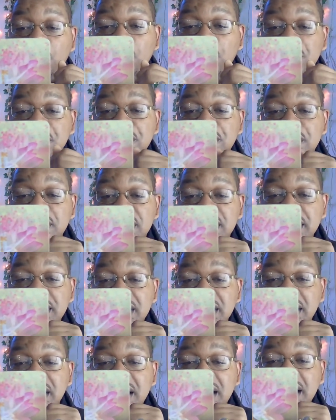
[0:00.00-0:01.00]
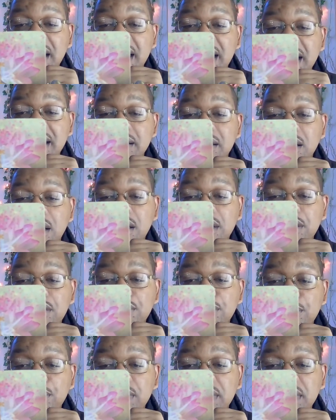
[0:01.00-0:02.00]
wishes, as long as
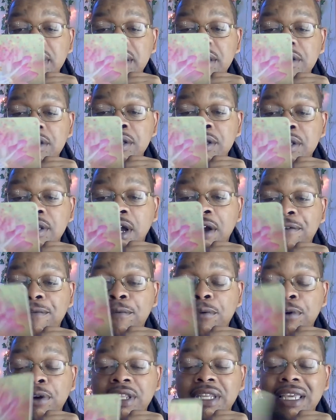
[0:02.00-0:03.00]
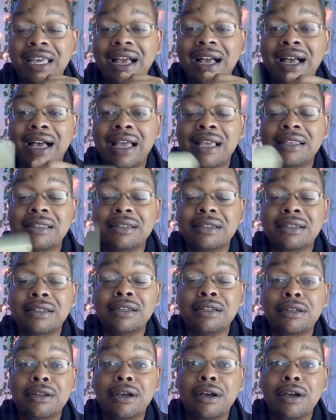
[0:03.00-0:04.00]
your intentions are for the highest
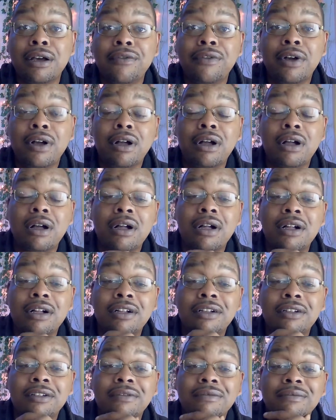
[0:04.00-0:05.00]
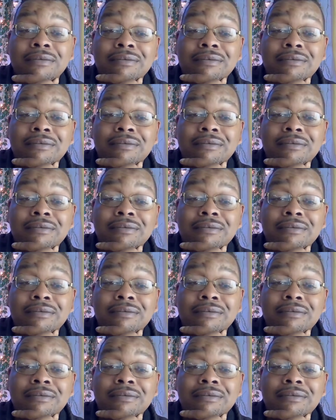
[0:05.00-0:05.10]
good of all.